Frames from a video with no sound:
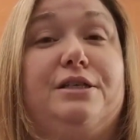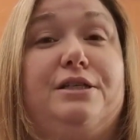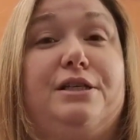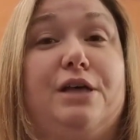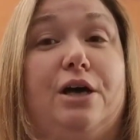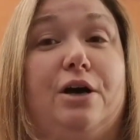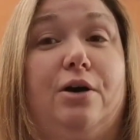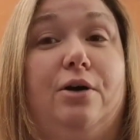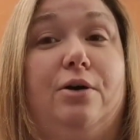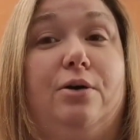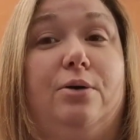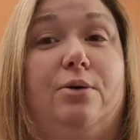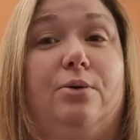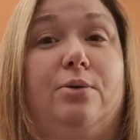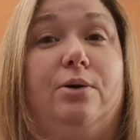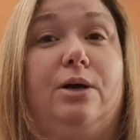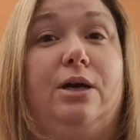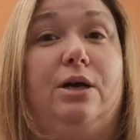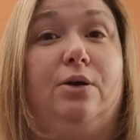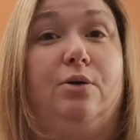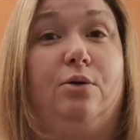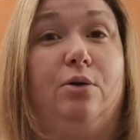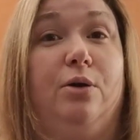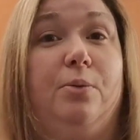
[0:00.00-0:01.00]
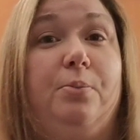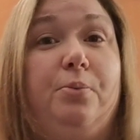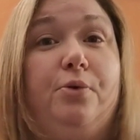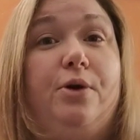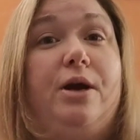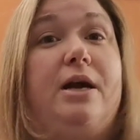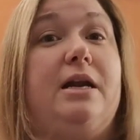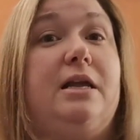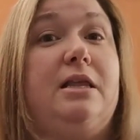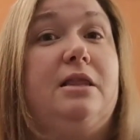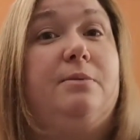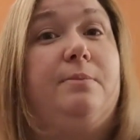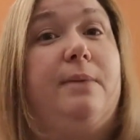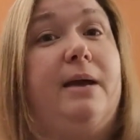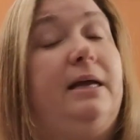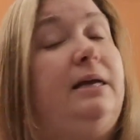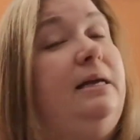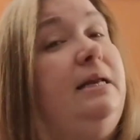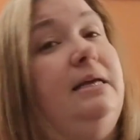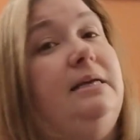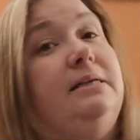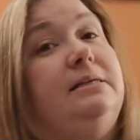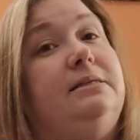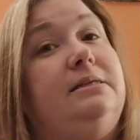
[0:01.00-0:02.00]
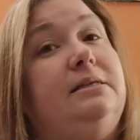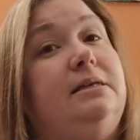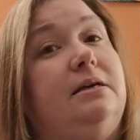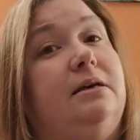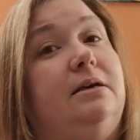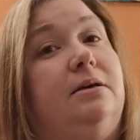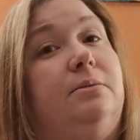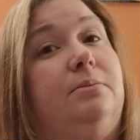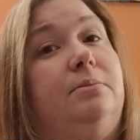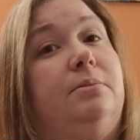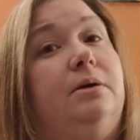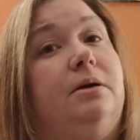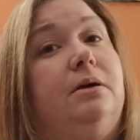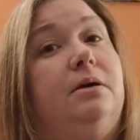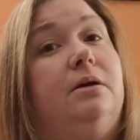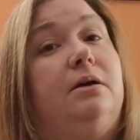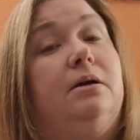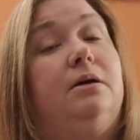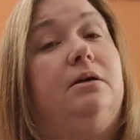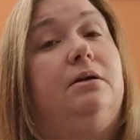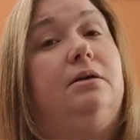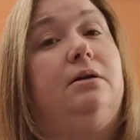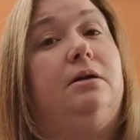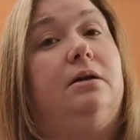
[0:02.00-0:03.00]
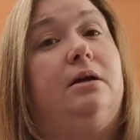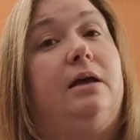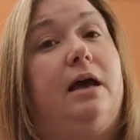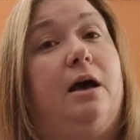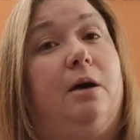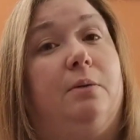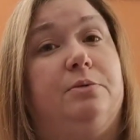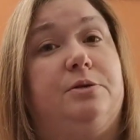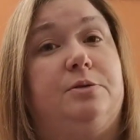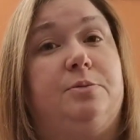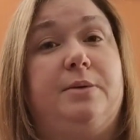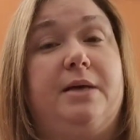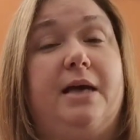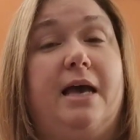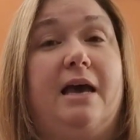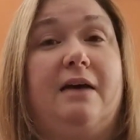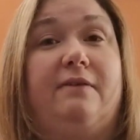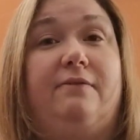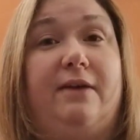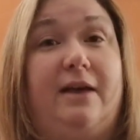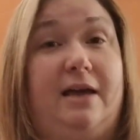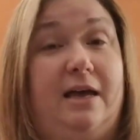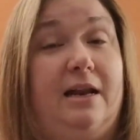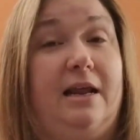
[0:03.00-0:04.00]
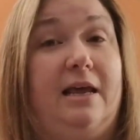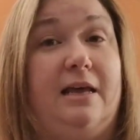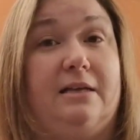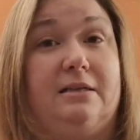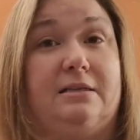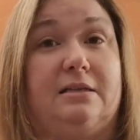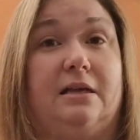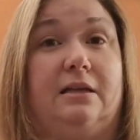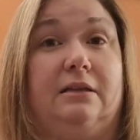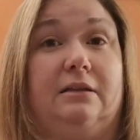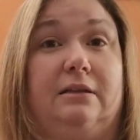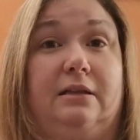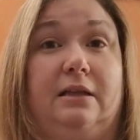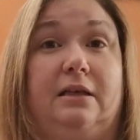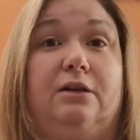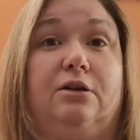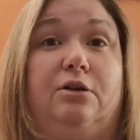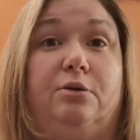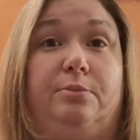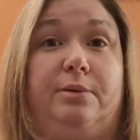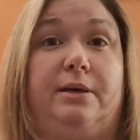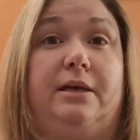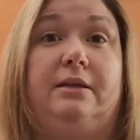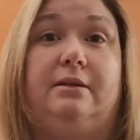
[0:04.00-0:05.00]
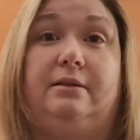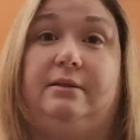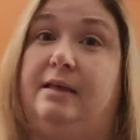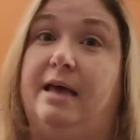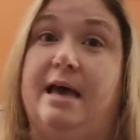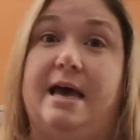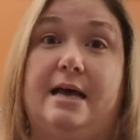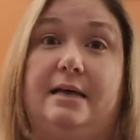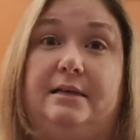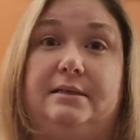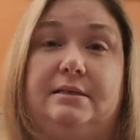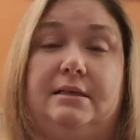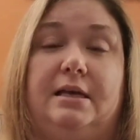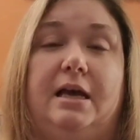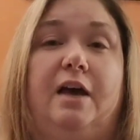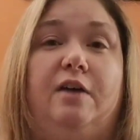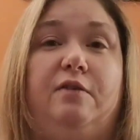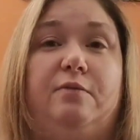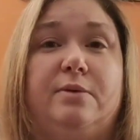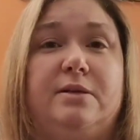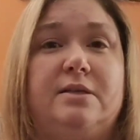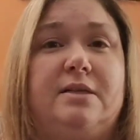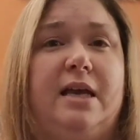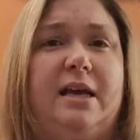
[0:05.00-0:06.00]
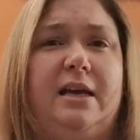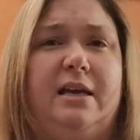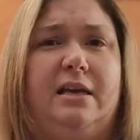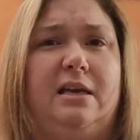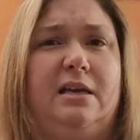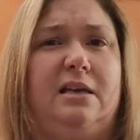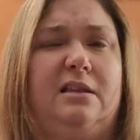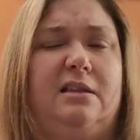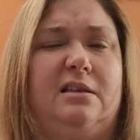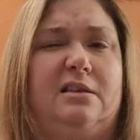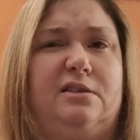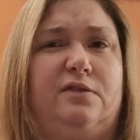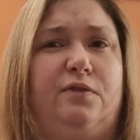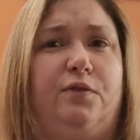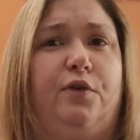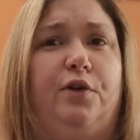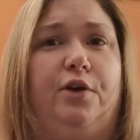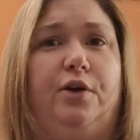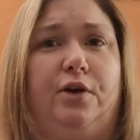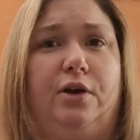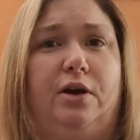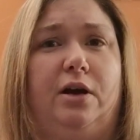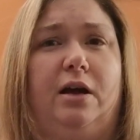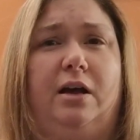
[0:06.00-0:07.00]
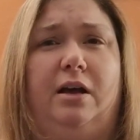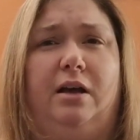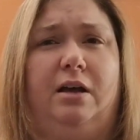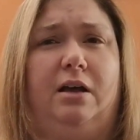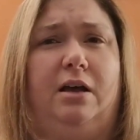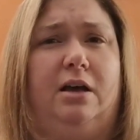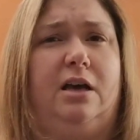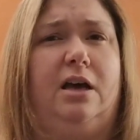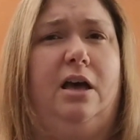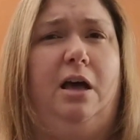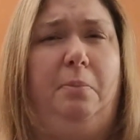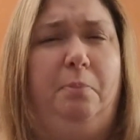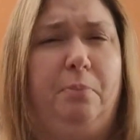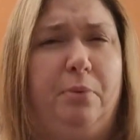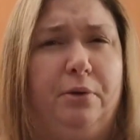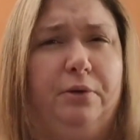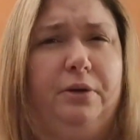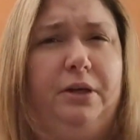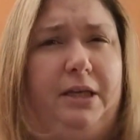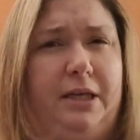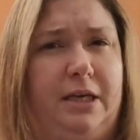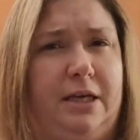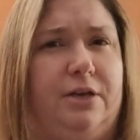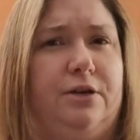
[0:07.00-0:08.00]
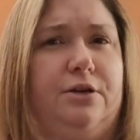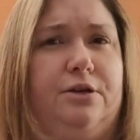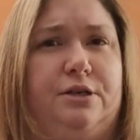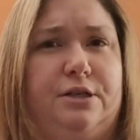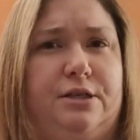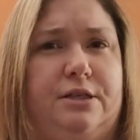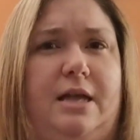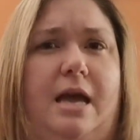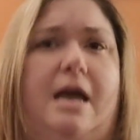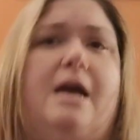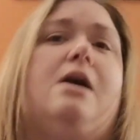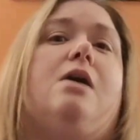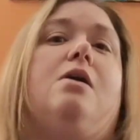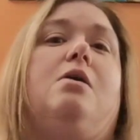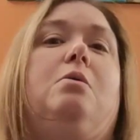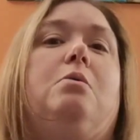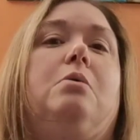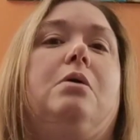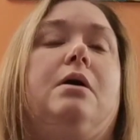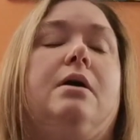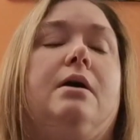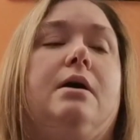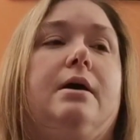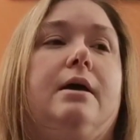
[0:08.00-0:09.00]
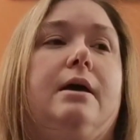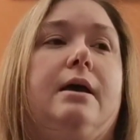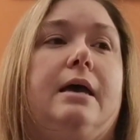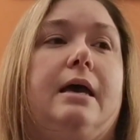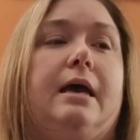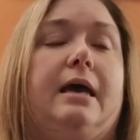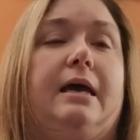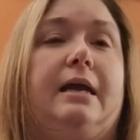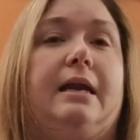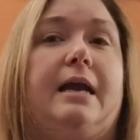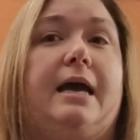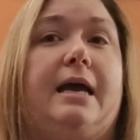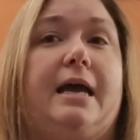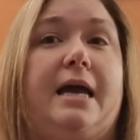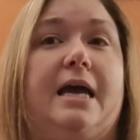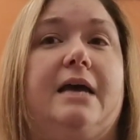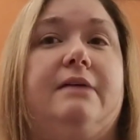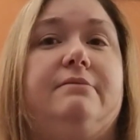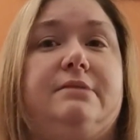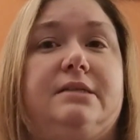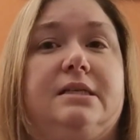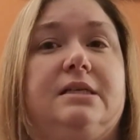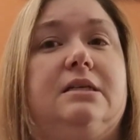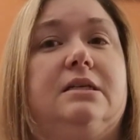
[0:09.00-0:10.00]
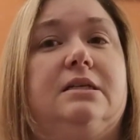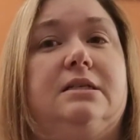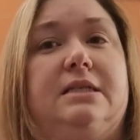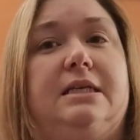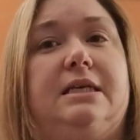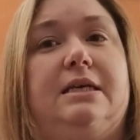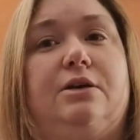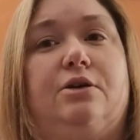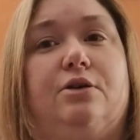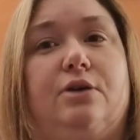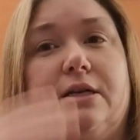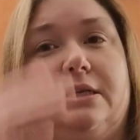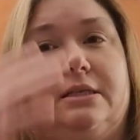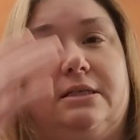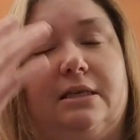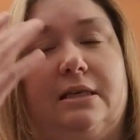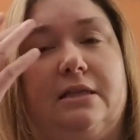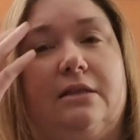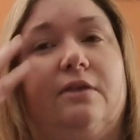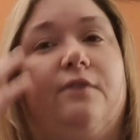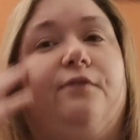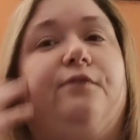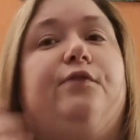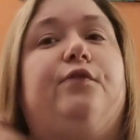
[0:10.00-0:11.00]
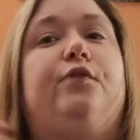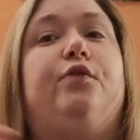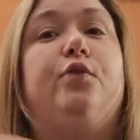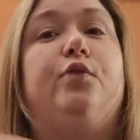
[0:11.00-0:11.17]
So, incorporating the magnesium helps me have headaches a little bit less. I've been taking this for a couple years now, and I have seen a decrease in the